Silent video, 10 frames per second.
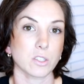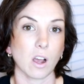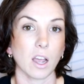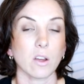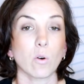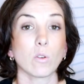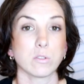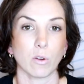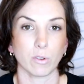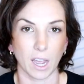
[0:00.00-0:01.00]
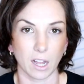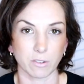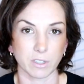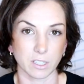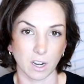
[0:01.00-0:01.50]
diet or
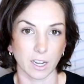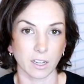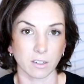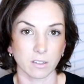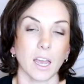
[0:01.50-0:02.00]
low-calorie diet.